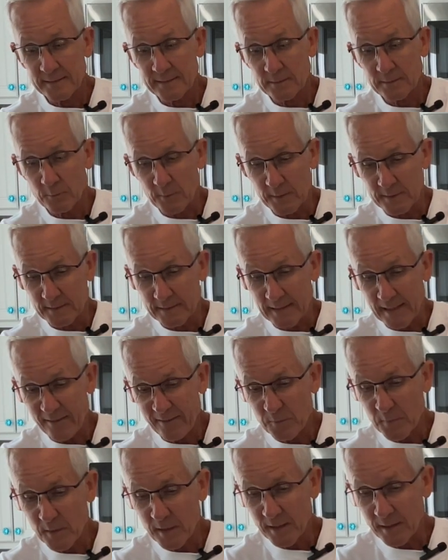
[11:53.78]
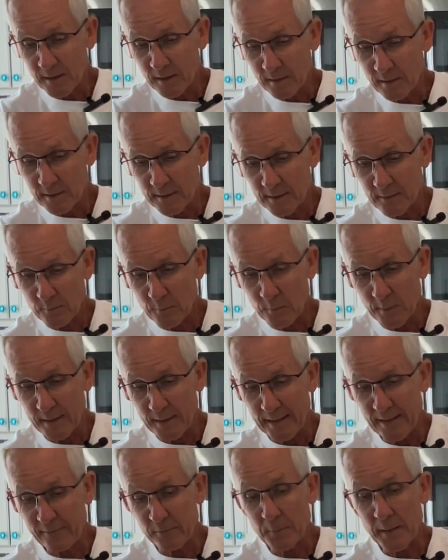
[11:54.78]
we saved money on it. We didn't
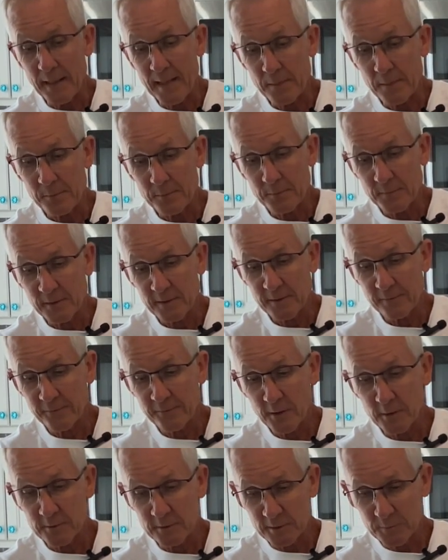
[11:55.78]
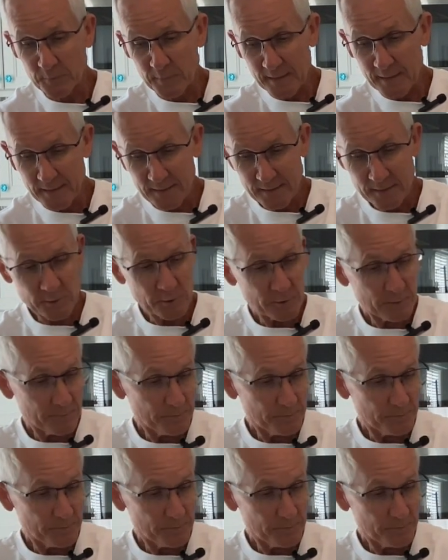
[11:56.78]
have to buy frozen spinach.